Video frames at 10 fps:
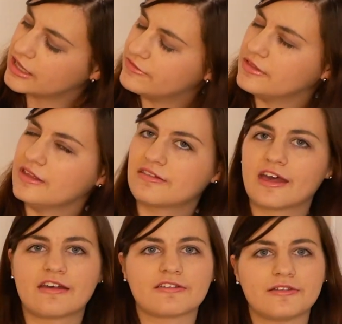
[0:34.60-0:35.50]
giving these
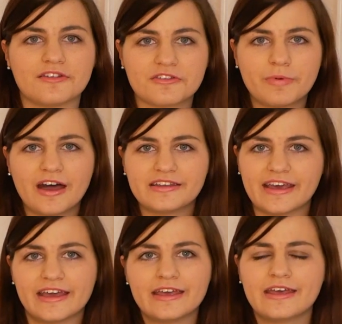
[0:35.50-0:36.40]
guys a little spa
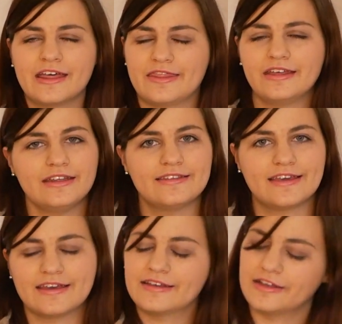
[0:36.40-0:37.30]
day, they need to
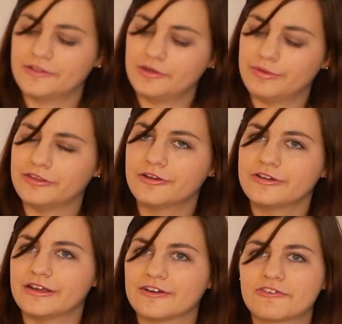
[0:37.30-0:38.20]
get a little bit
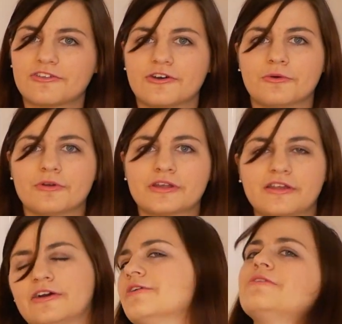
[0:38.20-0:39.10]
dirtier. So we're gonna
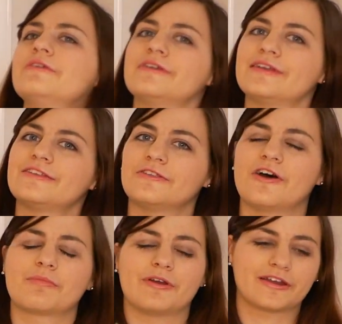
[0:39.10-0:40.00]
go to the
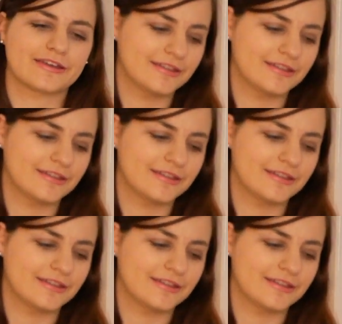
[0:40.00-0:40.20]
dog park.